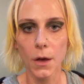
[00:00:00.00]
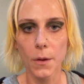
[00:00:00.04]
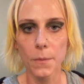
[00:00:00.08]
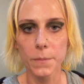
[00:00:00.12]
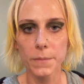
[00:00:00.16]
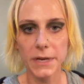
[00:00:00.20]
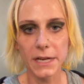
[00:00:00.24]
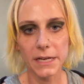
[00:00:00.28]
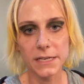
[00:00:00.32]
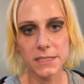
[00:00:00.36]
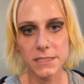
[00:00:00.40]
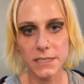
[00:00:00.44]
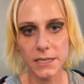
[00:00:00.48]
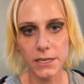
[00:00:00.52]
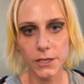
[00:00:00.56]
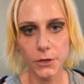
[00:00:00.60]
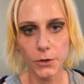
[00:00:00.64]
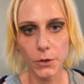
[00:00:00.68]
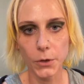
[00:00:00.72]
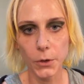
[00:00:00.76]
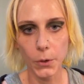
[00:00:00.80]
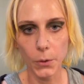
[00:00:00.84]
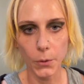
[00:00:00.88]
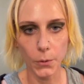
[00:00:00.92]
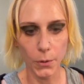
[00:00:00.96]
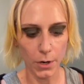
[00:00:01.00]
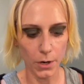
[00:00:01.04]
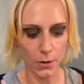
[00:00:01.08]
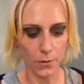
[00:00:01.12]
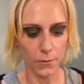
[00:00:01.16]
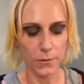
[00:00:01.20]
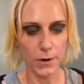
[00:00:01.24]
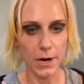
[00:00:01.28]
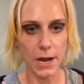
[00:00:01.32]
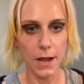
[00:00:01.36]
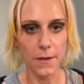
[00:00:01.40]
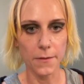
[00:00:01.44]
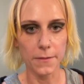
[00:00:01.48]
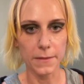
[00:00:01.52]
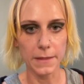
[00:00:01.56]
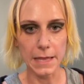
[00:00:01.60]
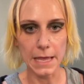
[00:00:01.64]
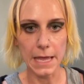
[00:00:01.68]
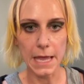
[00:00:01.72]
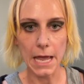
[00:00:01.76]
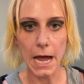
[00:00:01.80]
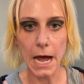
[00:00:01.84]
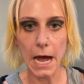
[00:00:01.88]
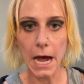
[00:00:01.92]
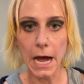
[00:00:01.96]
Next I go around
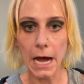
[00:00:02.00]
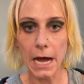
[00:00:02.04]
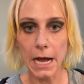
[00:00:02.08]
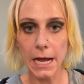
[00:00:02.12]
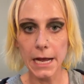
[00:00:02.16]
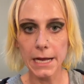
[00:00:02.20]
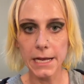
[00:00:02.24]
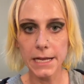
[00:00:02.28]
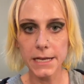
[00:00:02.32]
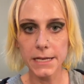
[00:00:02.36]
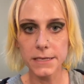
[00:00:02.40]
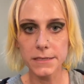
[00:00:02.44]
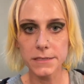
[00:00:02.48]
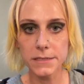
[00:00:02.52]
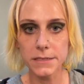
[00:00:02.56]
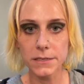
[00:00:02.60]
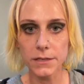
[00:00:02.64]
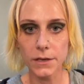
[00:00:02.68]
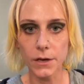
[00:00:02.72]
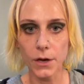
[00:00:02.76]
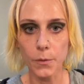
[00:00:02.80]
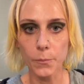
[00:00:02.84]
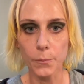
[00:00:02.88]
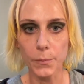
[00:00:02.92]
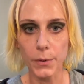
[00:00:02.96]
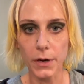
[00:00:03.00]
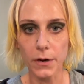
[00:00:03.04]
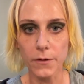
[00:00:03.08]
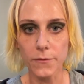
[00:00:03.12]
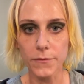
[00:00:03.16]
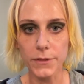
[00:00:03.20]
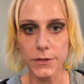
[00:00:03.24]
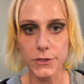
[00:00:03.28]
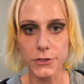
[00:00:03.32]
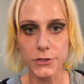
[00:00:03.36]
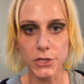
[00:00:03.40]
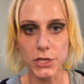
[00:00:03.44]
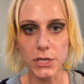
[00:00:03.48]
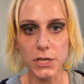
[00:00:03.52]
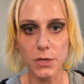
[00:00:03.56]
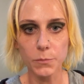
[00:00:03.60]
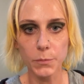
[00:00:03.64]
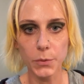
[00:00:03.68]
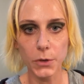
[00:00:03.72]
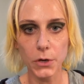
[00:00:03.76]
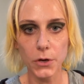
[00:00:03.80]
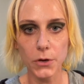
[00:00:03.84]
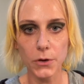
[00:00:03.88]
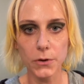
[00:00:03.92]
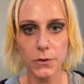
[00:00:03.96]
the eyes above the
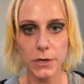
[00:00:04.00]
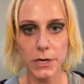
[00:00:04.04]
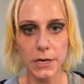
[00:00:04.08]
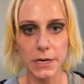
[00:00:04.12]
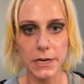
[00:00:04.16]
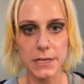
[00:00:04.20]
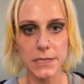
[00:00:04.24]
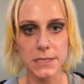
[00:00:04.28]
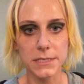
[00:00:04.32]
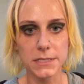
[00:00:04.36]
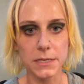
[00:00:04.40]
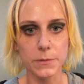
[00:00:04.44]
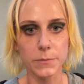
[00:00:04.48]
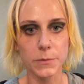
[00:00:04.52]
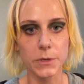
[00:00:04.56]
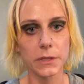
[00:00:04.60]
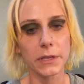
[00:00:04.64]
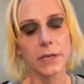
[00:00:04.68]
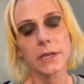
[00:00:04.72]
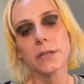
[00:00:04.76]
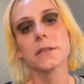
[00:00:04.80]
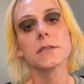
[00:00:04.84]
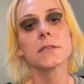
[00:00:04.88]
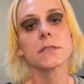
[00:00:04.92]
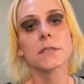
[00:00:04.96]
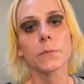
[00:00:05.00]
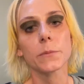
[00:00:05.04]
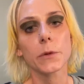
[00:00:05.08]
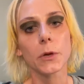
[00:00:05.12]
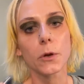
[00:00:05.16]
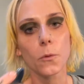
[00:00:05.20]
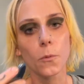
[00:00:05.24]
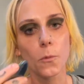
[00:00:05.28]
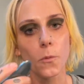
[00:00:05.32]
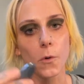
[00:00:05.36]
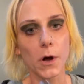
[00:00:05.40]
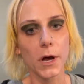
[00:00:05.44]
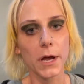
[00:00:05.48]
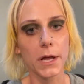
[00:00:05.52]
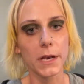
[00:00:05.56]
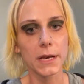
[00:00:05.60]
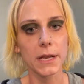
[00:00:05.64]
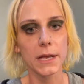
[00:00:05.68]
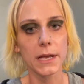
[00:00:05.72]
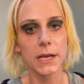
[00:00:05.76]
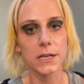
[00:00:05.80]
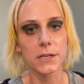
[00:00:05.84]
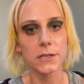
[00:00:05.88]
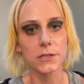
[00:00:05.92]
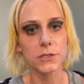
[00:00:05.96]
cheekbone and I stimulate stomach 1
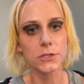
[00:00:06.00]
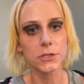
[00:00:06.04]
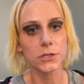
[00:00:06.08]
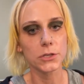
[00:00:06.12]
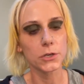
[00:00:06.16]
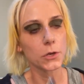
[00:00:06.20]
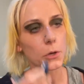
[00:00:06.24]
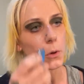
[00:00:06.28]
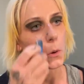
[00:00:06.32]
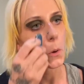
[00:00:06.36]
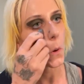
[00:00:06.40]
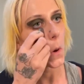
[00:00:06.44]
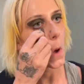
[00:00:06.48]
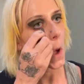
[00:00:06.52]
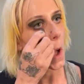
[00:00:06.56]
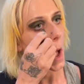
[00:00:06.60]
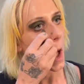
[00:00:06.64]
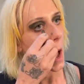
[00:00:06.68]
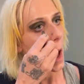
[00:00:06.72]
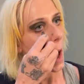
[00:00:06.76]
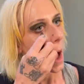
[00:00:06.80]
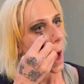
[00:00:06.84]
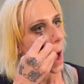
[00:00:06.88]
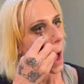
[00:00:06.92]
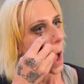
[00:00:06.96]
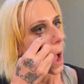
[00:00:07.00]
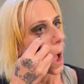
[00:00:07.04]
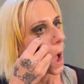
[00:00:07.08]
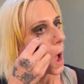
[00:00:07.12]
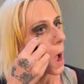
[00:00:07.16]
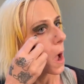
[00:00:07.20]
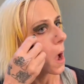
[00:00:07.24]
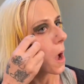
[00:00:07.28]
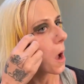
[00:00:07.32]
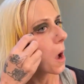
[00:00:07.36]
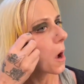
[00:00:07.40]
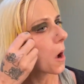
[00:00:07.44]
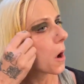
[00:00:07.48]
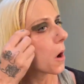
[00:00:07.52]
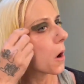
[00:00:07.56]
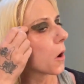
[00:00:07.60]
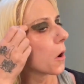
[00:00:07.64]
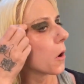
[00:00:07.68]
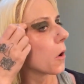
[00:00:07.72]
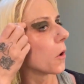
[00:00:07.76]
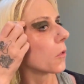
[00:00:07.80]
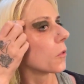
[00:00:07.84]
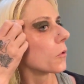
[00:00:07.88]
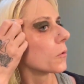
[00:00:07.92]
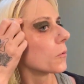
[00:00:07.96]
and 2
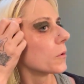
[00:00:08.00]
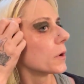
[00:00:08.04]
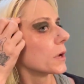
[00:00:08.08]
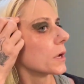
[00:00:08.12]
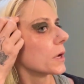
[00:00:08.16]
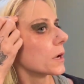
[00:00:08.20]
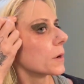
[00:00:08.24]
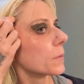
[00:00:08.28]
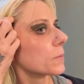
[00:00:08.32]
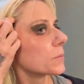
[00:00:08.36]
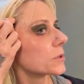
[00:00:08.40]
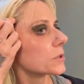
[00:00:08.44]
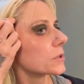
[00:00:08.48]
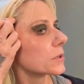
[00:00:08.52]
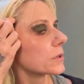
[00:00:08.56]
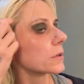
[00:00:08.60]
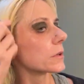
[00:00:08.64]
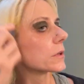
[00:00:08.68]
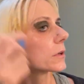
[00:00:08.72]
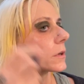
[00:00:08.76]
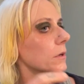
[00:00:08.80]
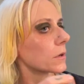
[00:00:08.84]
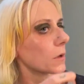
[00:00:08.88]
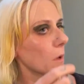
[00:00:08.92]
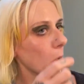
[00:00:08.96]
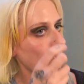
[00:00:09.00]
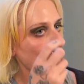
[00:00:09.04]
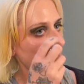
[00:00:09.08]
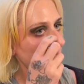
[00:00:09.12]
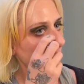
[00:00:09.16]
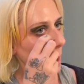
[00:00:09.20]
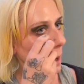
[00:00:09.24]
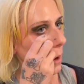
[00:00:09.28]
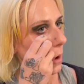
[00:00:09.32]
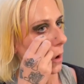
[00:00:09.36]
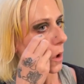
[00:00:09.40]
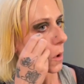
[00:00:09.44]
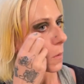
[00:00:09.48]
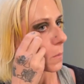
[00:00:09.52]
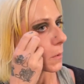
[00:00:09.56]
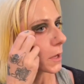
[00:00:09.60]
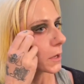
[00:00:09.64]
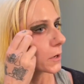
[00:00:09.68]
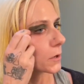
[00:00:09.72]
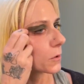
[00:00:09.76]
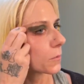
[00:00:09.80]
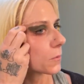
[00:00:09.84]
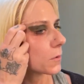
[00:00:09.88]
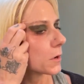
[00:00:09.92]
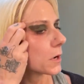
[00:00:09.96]
all the way up to the
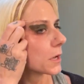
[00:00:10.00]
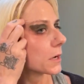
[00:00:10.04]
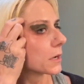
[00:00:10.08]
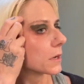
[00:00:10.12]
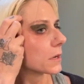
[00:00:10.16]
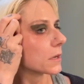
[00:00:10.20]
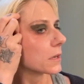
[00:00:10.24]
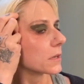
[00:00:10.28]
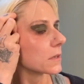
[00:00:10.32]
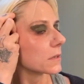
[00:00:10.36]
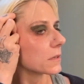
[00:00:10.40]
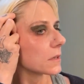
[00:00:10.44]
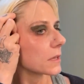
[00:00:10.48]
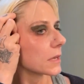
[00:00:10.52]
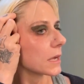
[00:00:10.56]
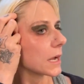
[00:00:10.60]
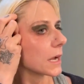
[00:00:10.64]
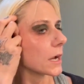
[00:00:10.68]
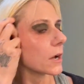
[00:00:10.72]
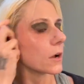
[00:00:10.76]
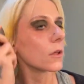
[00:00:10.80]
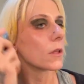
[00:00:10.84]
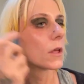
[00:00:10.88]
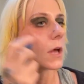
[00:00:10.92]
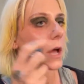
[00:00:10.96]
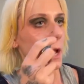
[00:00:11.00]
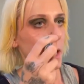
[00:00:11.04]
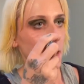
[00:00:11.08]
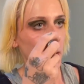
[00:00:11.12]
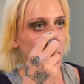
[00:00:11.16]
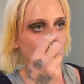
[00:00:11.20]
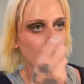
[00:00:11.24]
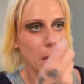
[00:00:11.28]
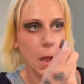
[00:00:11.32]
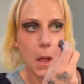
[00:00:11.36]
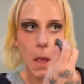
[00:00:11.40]
gallbladder 1 and into the hairline.